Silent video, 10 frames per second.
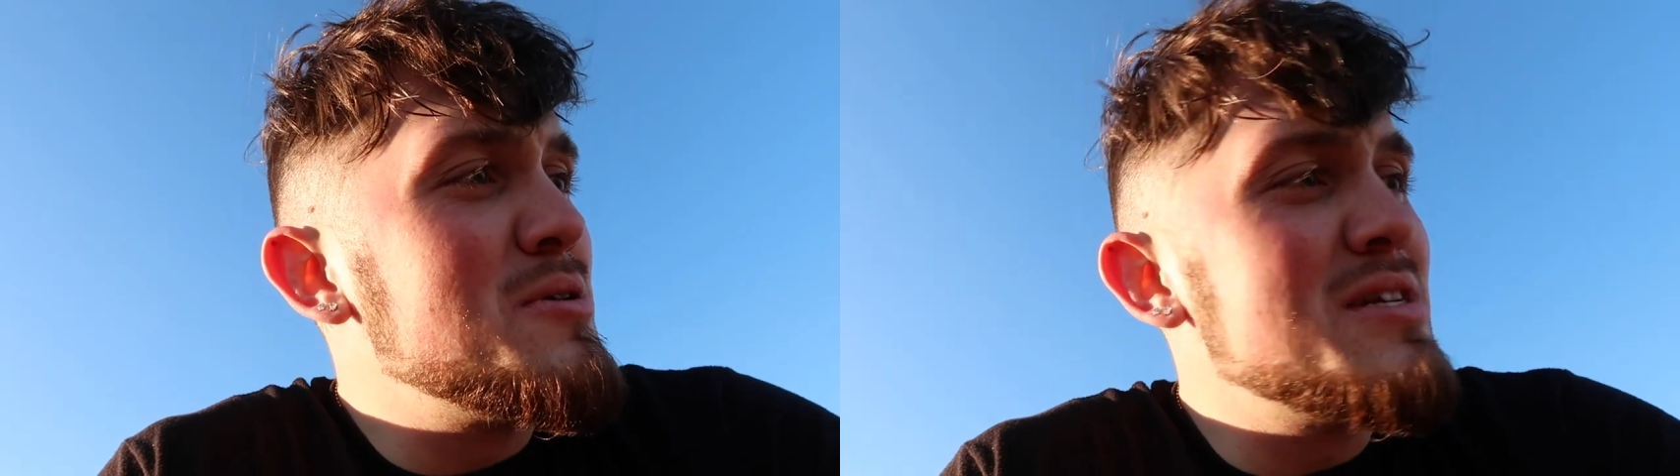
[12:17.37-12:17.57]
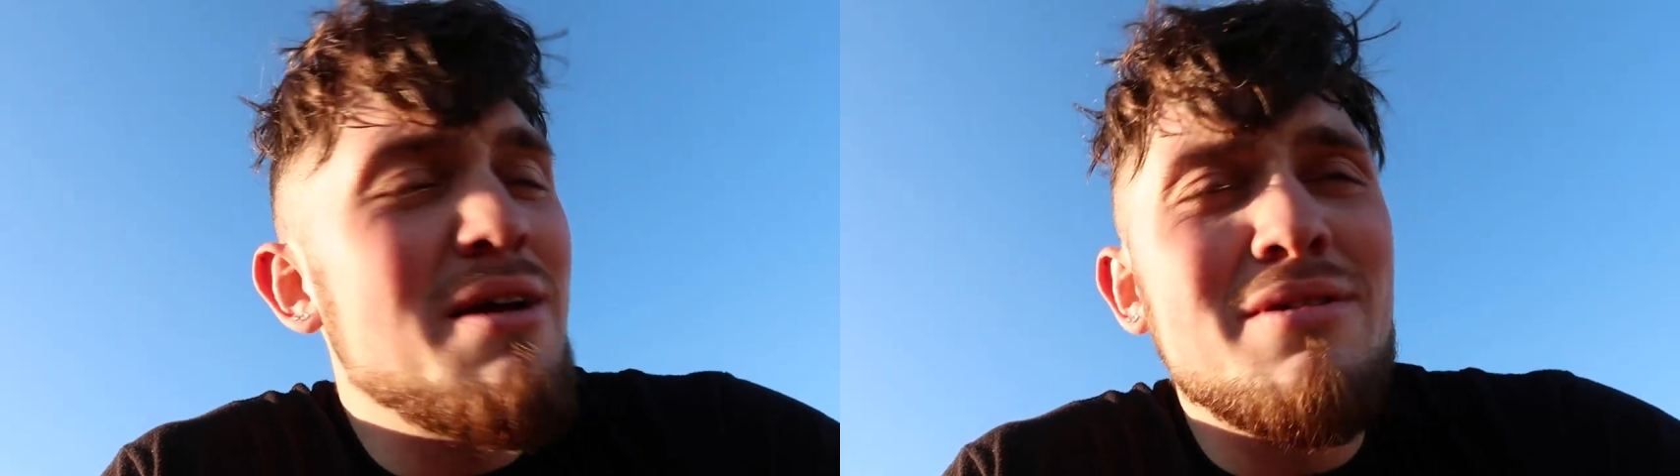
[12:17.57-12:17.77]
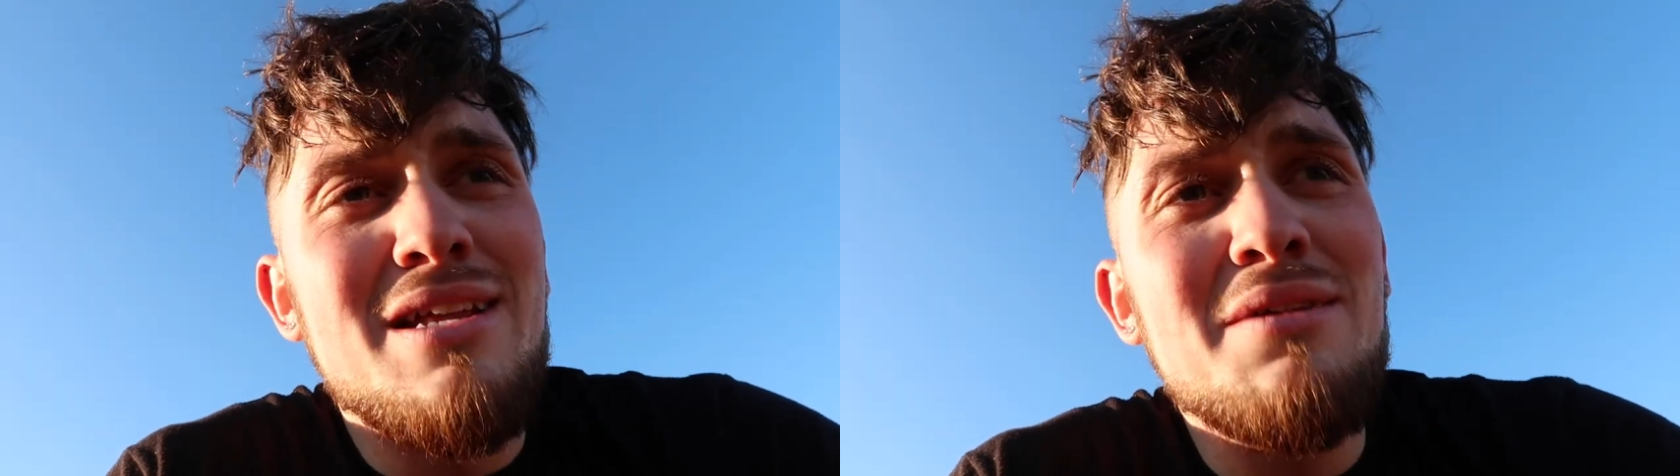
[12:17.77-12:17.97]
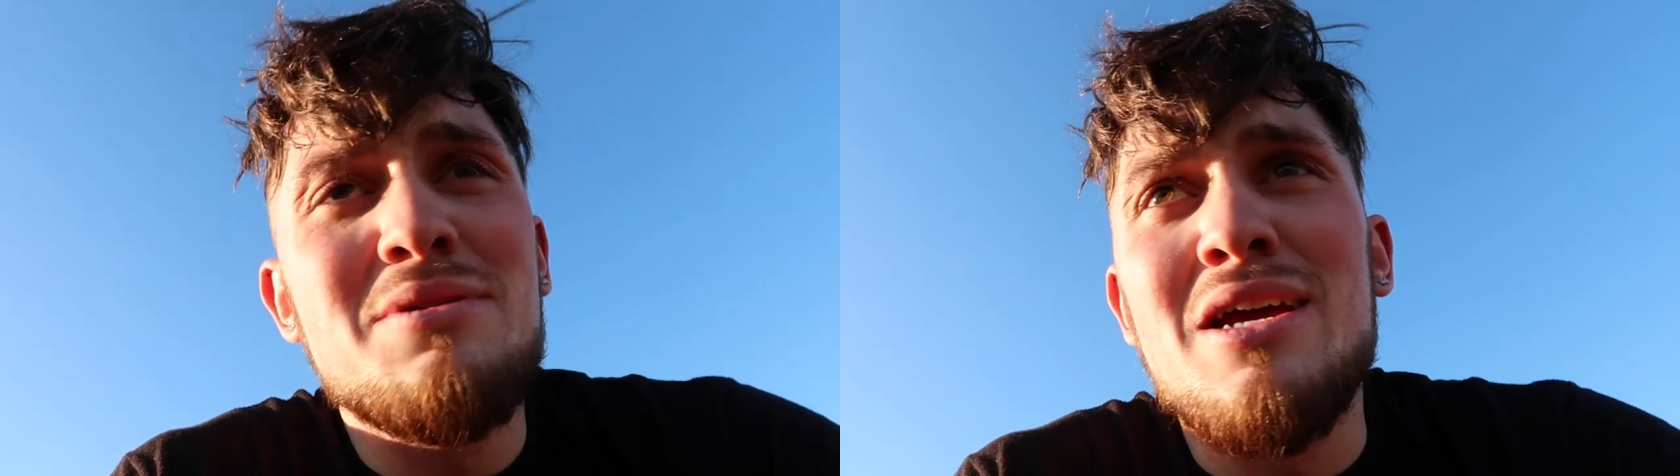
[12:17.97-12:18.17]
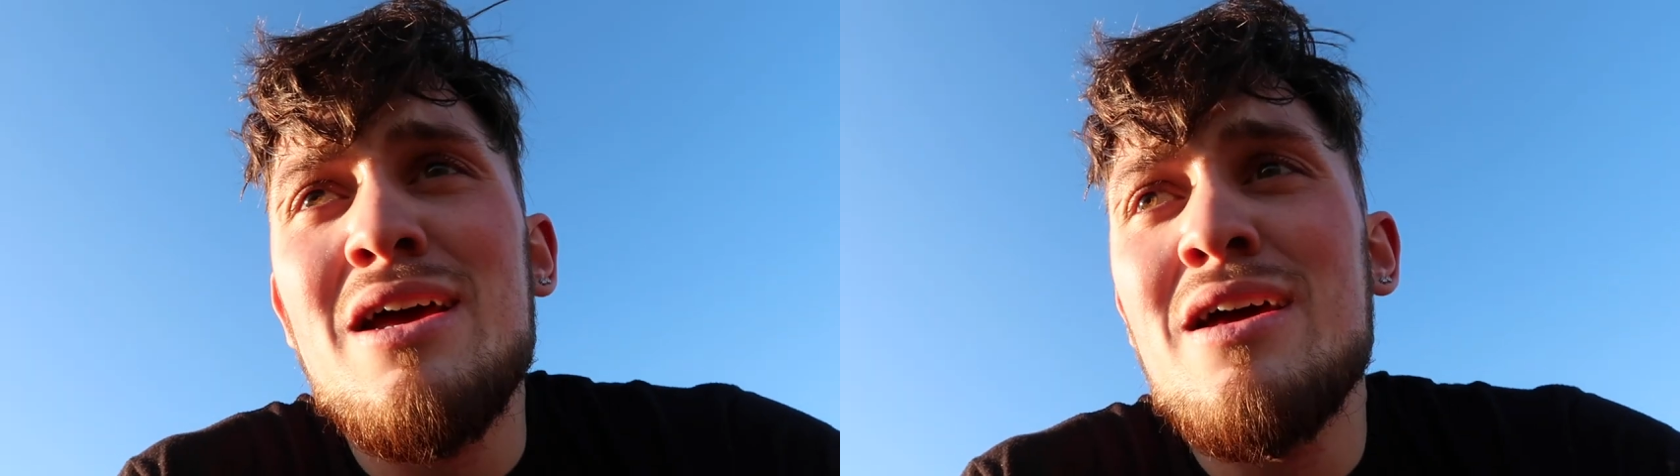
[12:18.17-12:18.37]
or is that
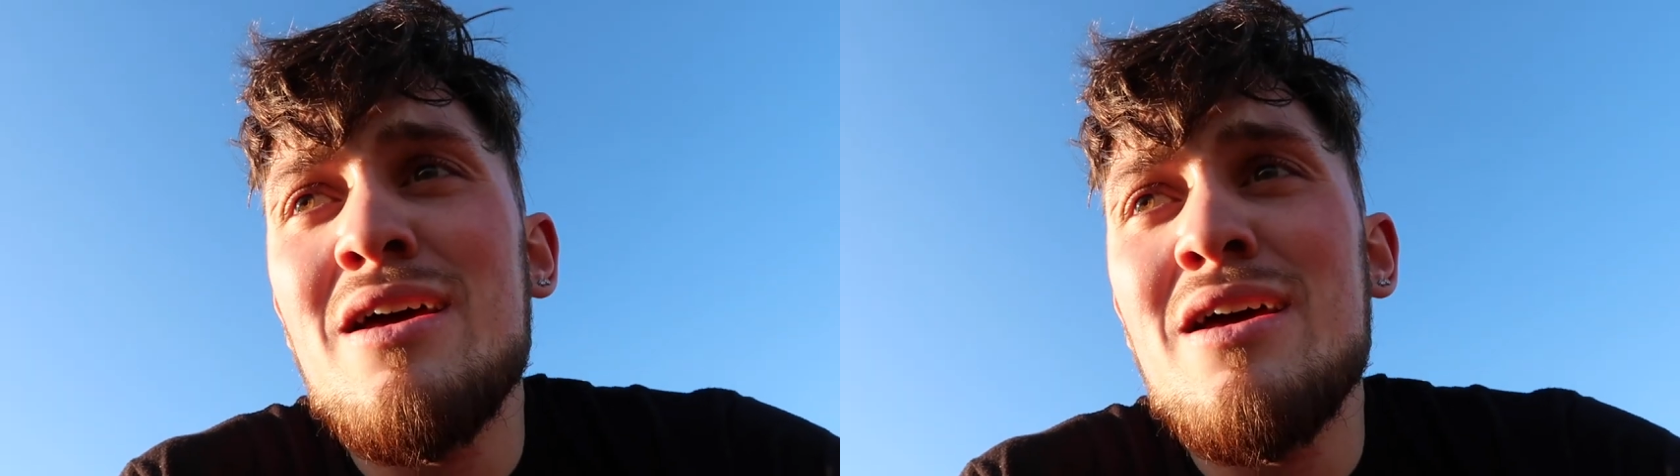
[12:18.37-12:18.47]
redemption?